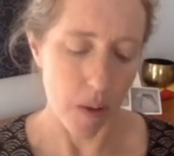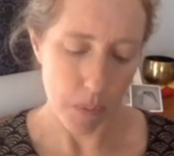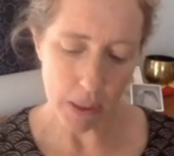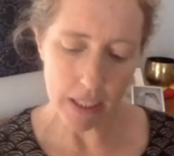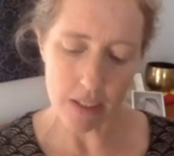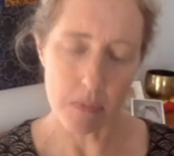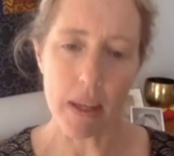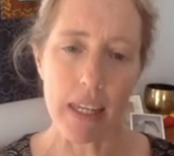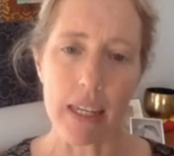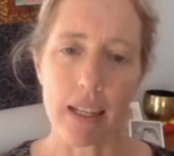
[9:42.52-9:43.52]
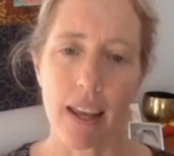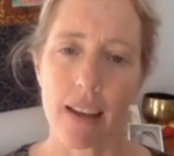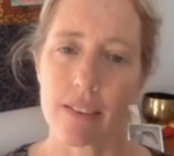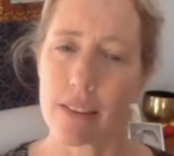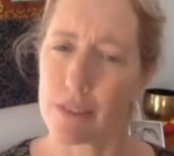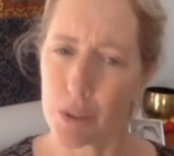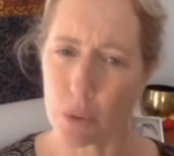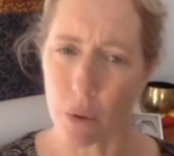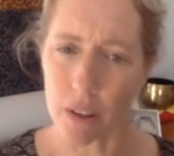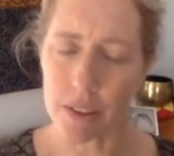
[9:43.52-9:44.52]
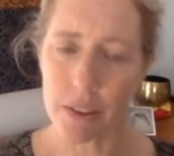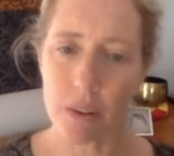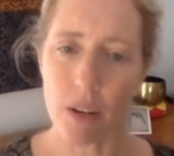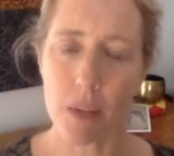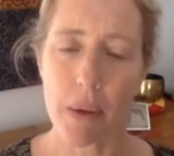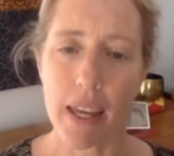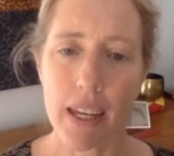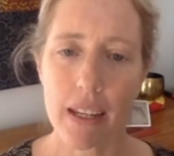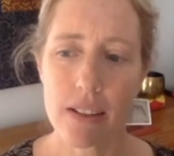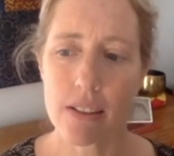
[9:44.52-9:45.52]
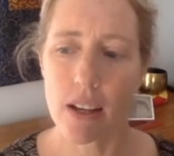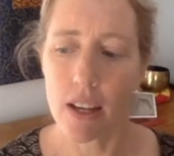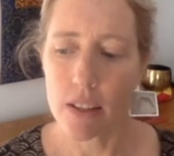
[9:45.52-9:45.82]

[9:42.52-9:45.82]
putting as many inhales as you want to on a page.